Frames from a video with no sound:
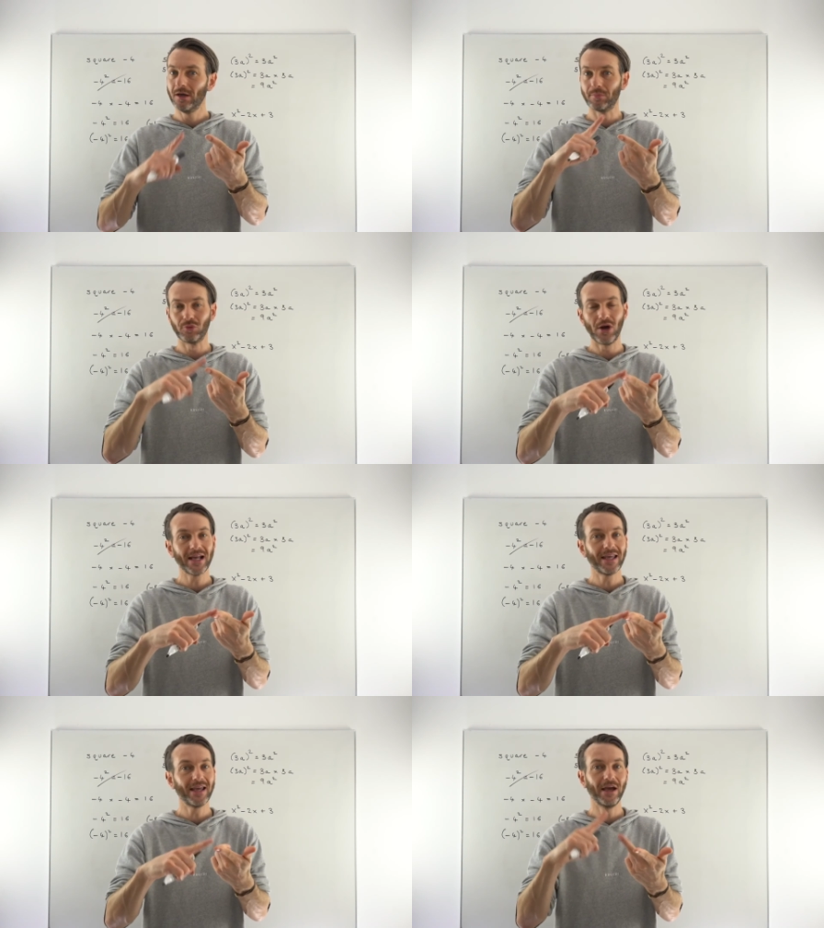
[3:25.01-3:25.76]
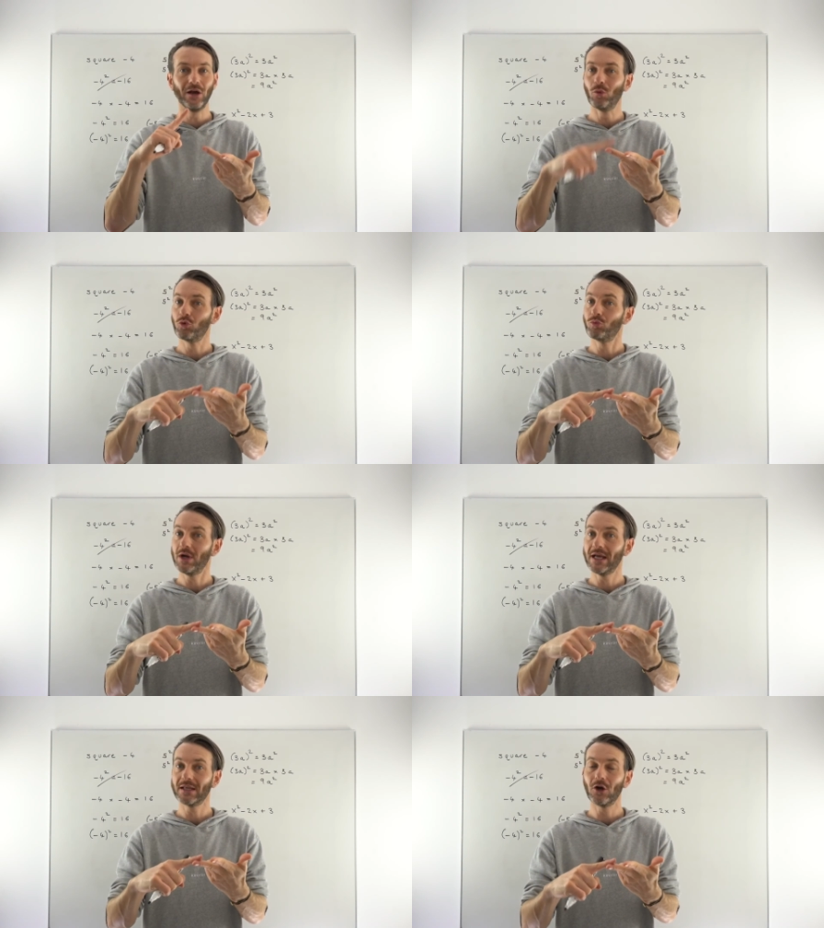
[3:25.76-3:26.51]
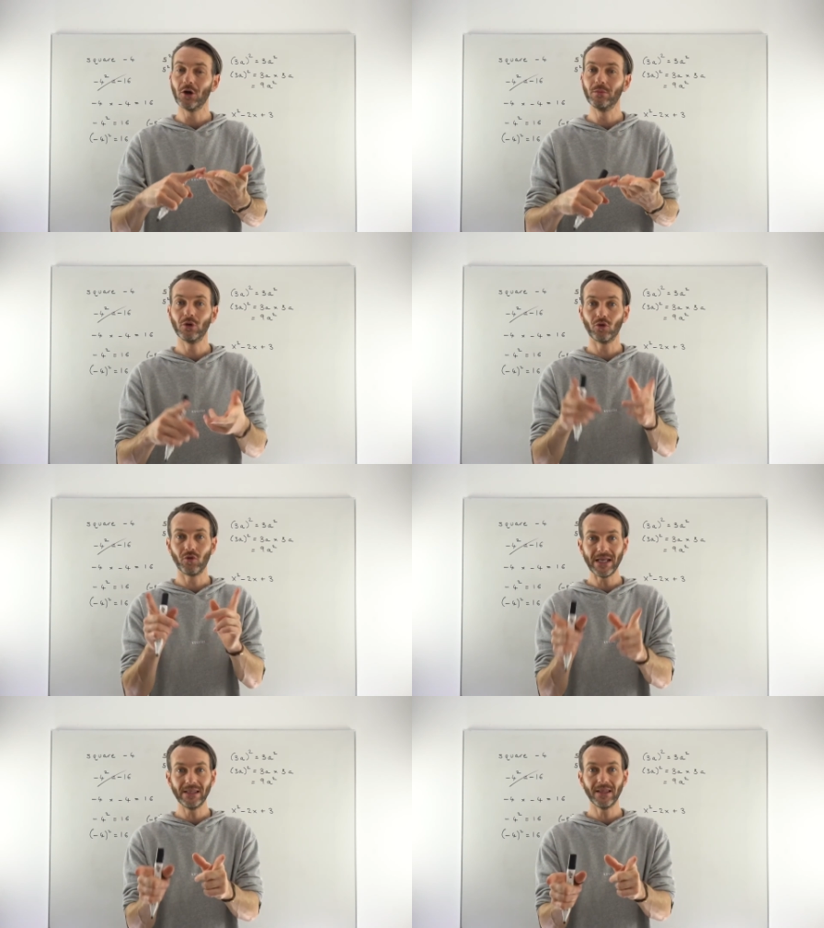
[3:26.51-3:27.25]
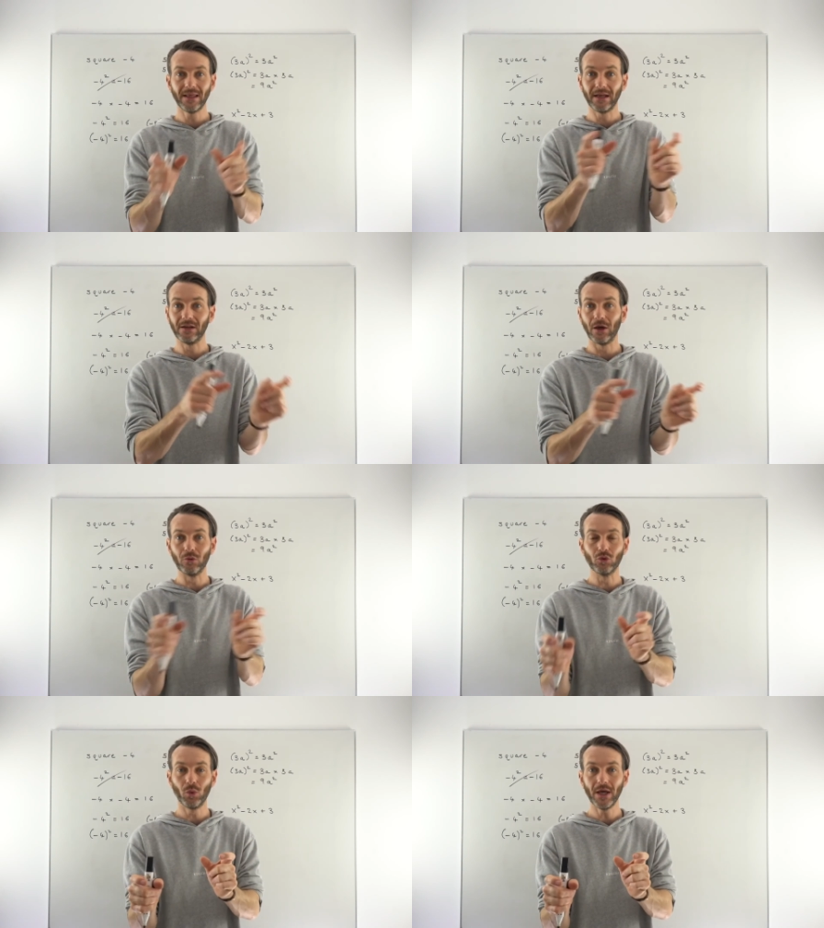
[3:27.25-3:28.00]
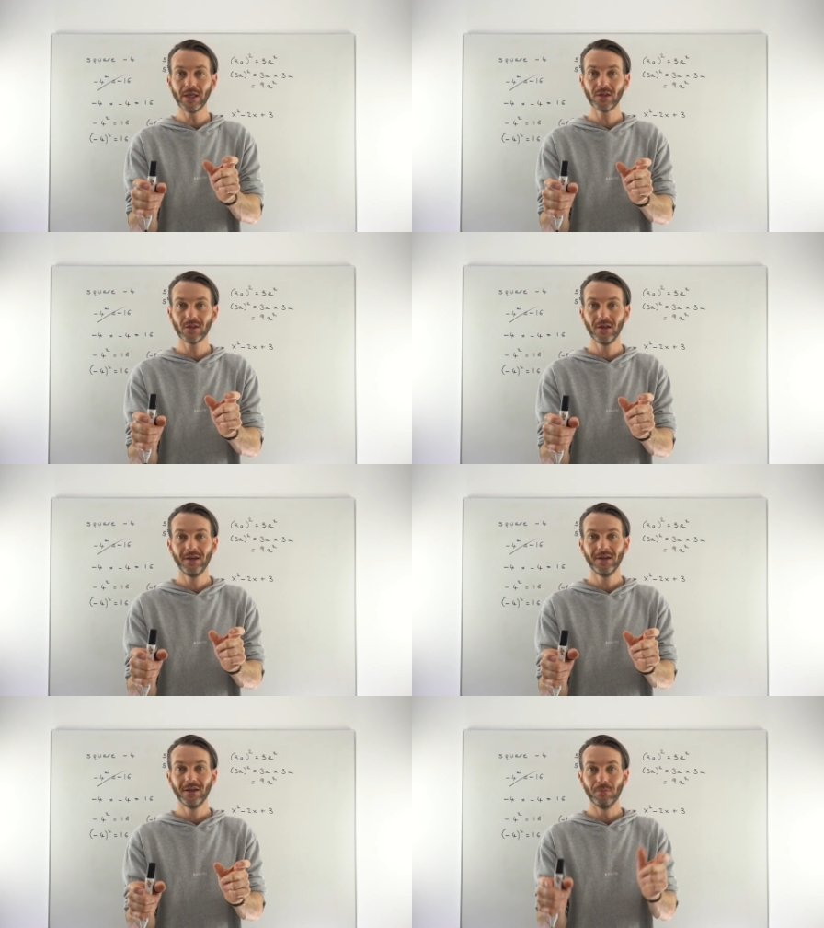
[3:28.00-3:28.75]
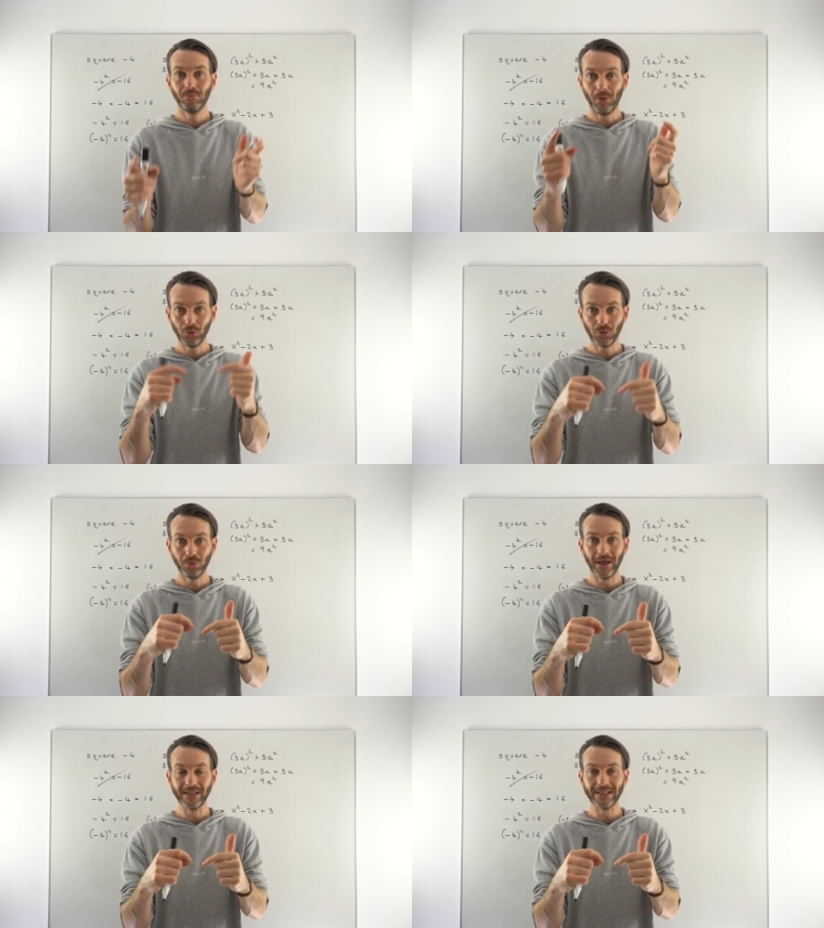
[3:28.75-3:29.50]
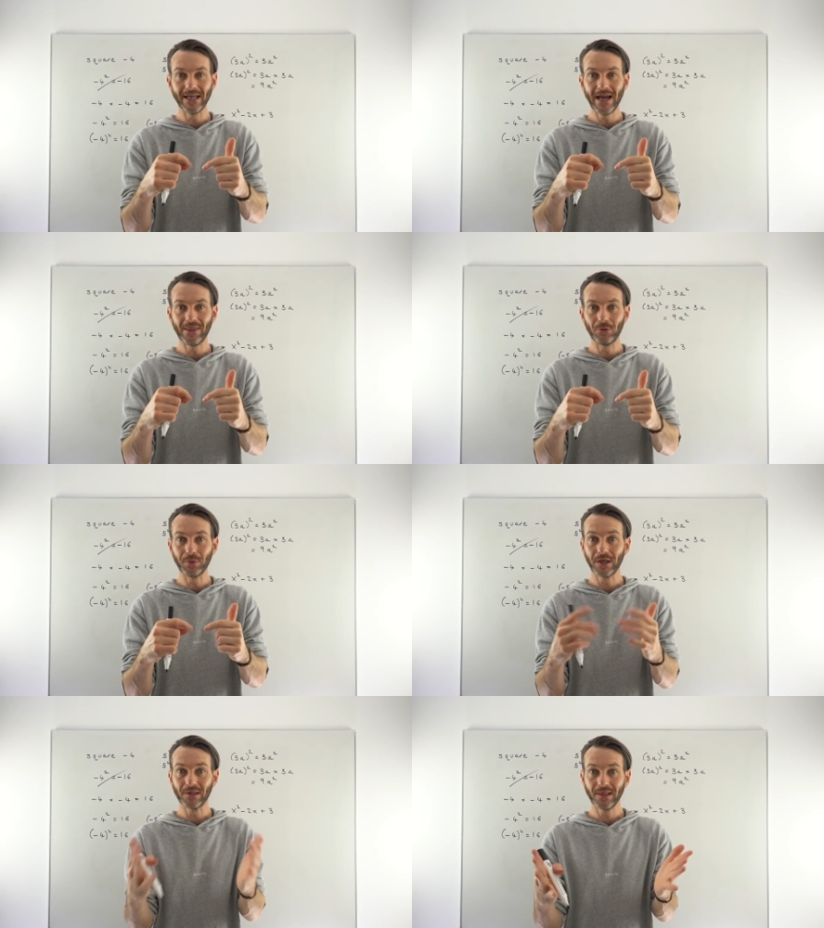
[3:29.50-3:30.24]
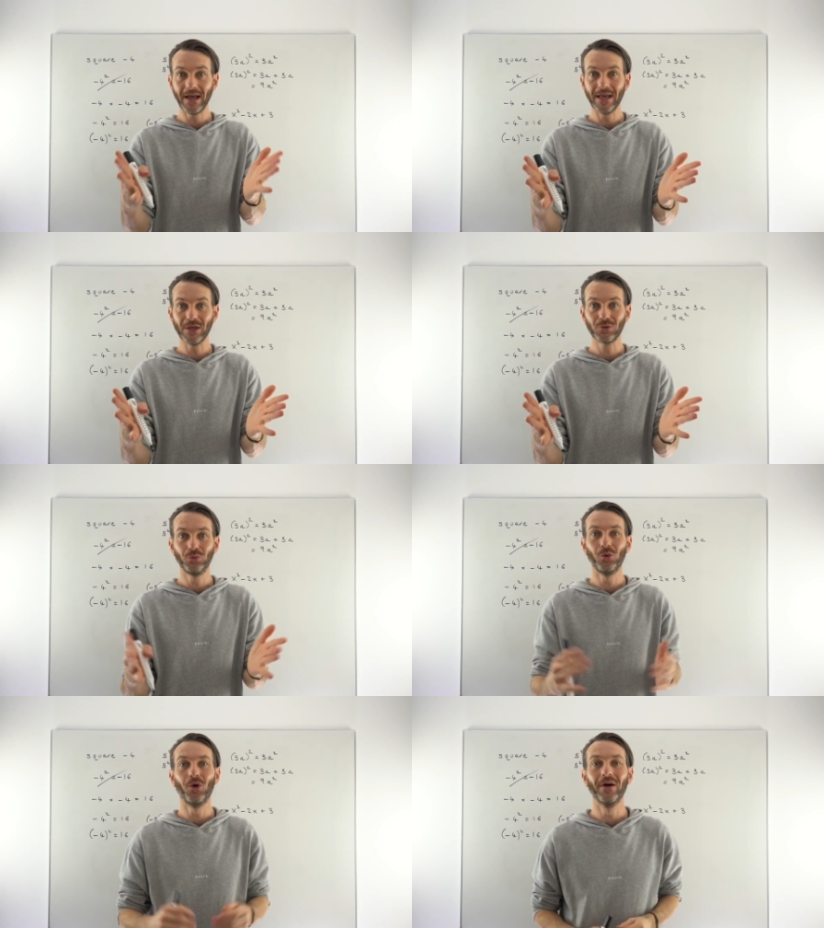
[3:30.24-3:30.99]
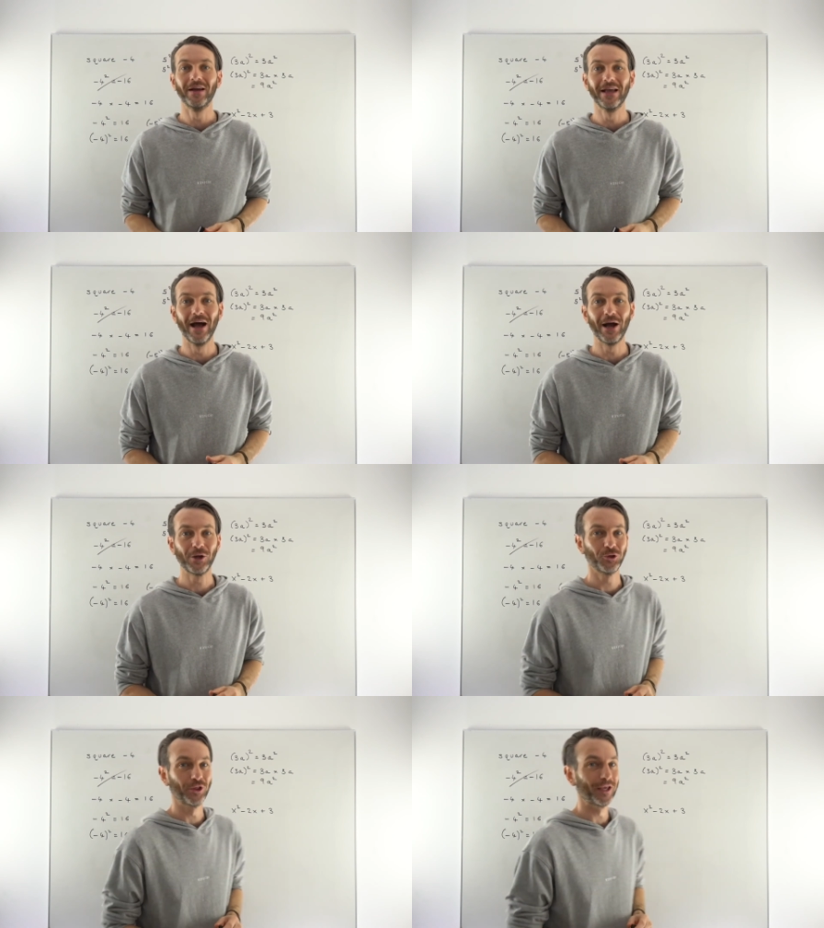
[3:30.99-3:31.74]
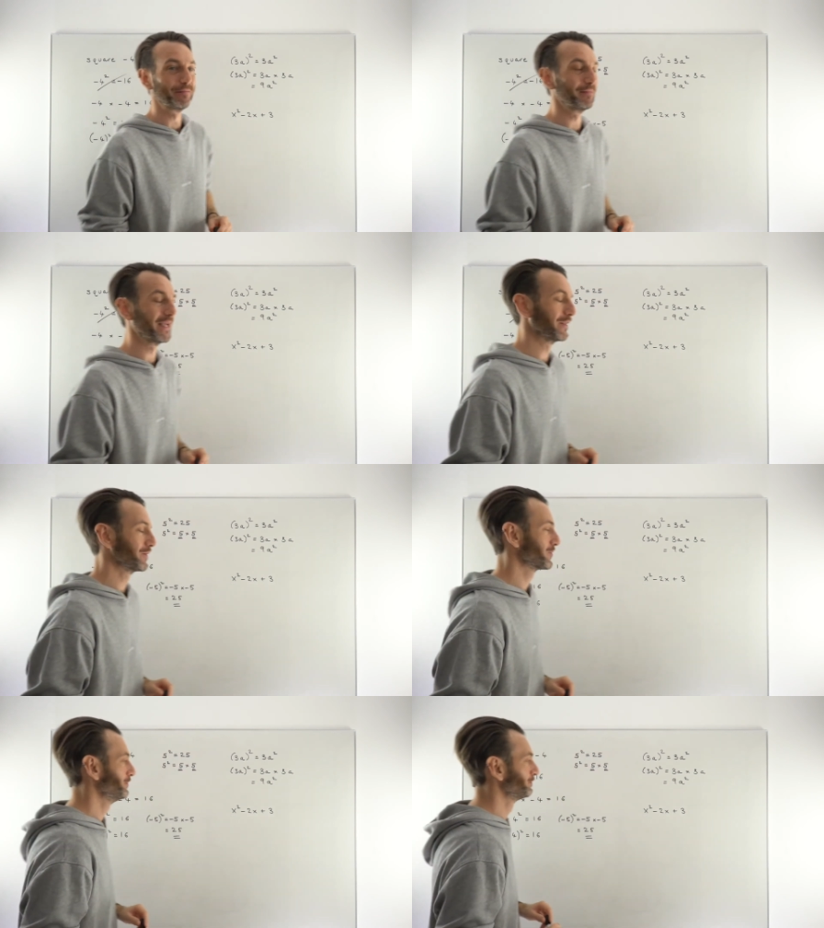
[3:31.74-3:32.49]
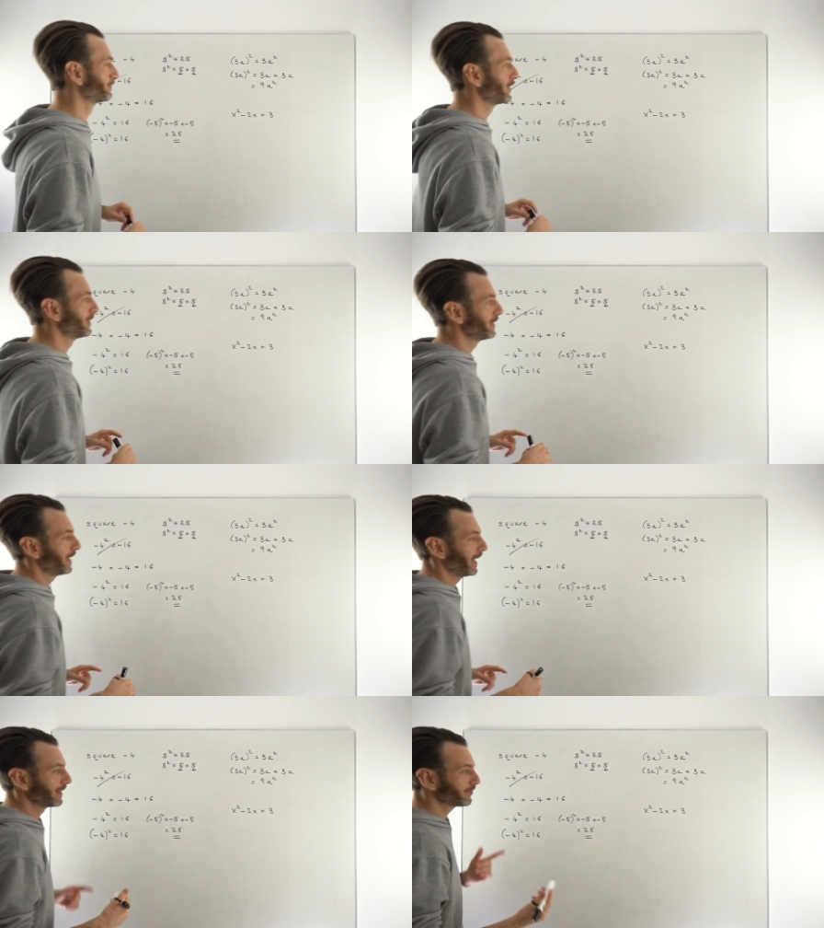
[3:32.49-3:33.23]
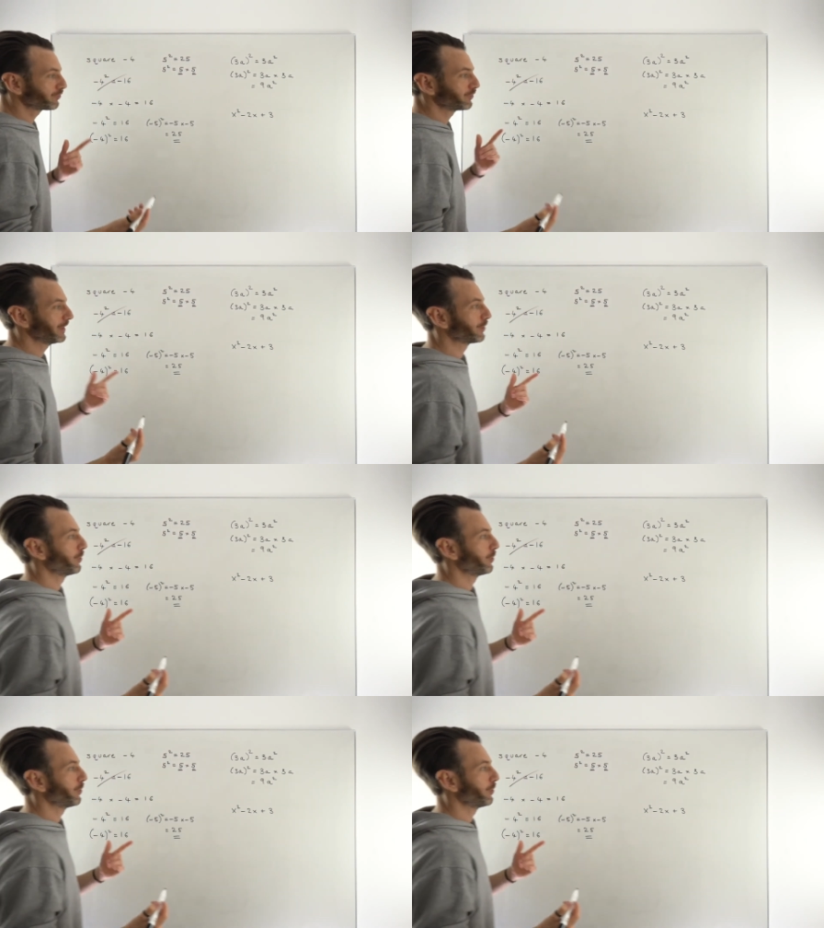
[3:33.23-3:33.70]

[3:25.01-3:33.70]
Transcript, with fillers: a bracket, an algebraic term, to write the thing down twice multiplied together because that is what it actually means. Another really